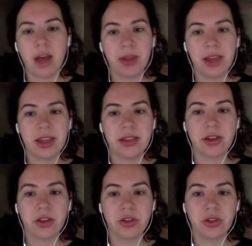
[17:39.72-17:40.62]
Now Play
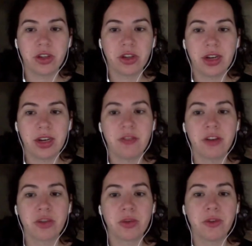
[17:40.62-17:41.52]
This also
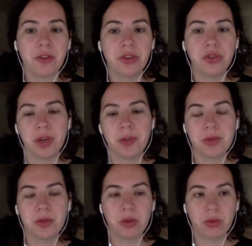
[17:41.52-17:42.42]
curated virtual field
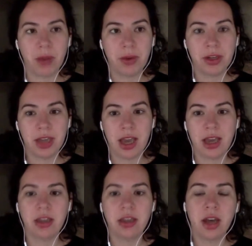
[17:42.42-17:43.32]
trips with Robert
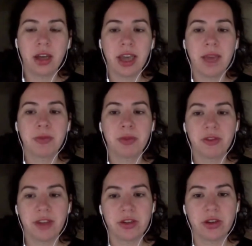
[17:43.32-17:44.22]
Yang, a games
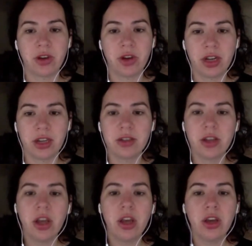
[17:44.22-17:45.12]
professor and
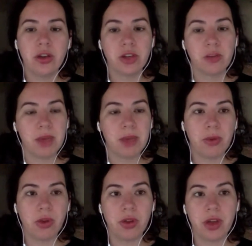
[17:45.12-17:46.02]
artist, who took
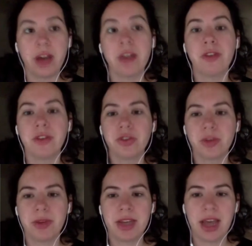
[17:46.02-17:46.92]
people on a
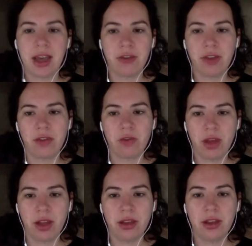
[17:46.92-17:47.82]
field trip into Half-Life
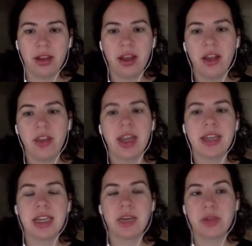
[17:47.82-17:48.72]
1.
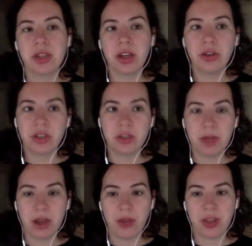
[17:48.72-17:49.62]
The idea was to go
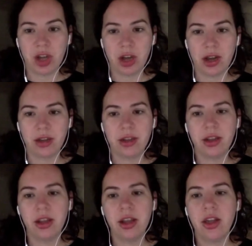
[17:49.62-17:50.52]
just beyond the talk.
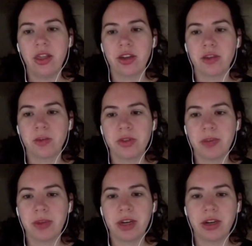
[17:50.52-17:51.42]
There's
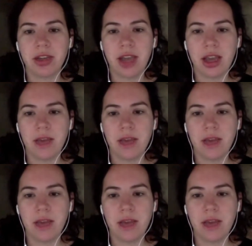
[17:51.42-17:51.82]
multiplayer